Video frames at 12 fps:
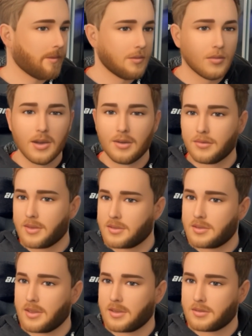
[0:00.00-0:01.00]
Wow,
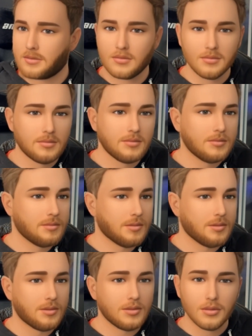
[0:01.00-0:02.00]
that's like
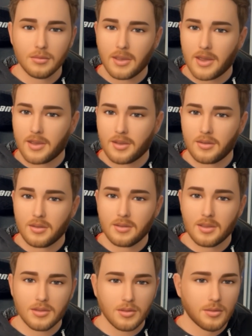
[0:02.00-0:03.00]
super accurate.
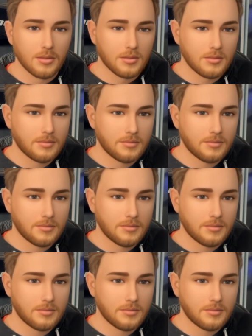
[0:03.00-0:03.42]
That's cool.